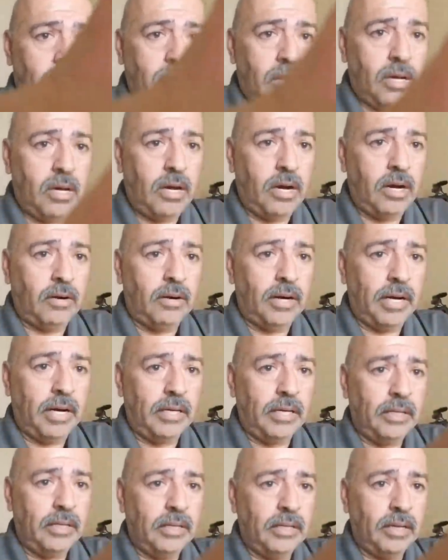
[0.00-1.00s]
All right.
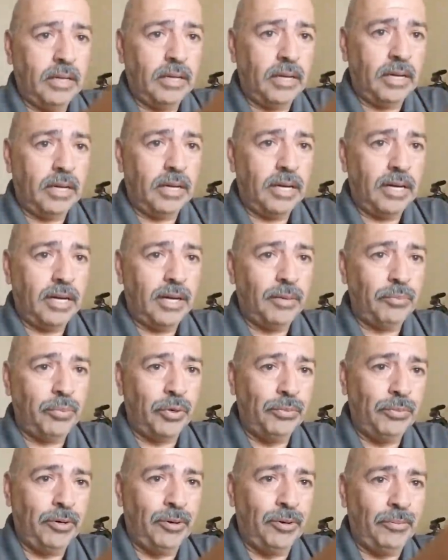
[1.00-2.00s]
Boom,
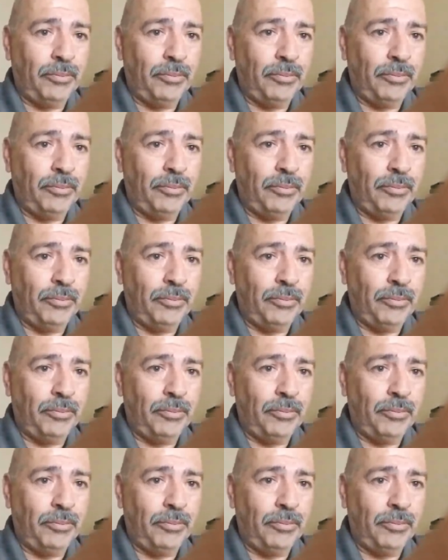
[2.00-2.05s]
boom.